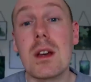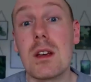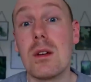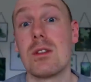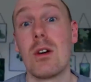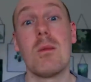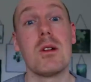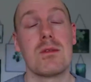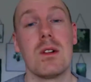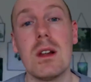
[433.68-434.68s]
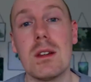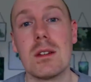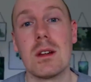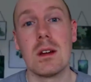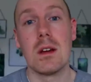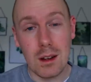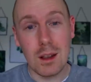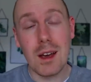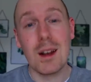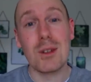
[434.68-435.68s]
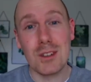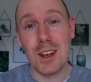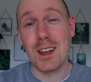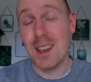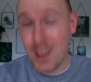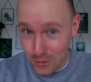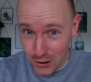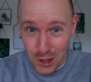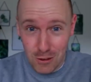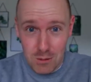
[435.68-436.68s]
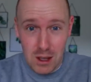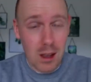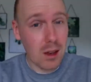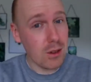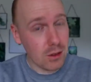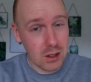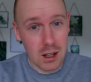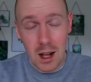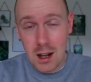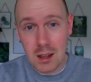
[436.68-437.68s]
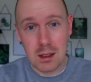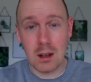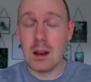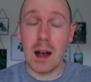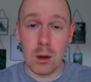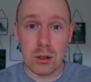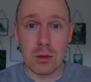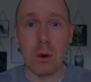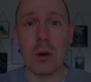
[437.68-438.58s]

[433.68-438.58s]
Thank you so much for listening, and again I'll say, forgive me if I've said anything out of